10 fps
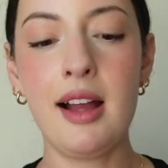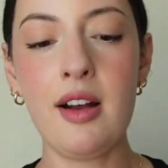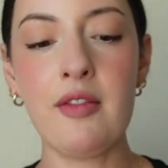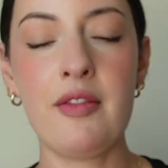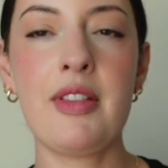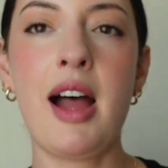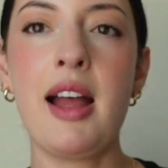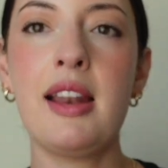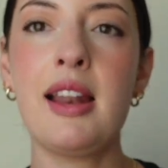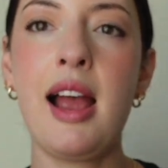Love
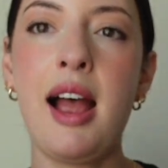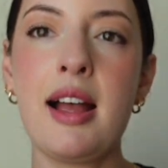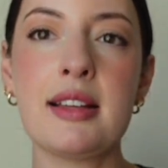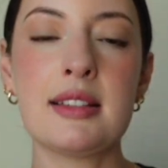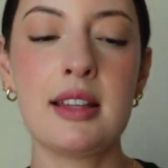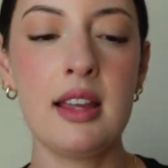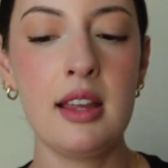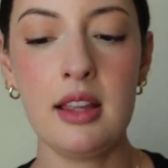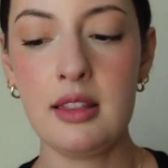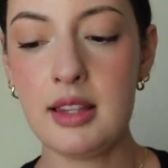that it has
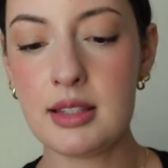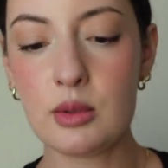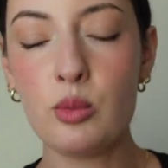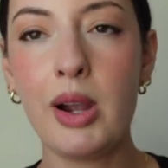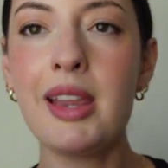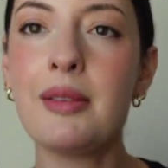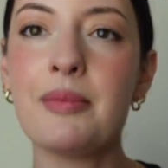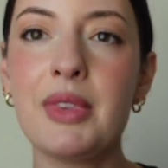this white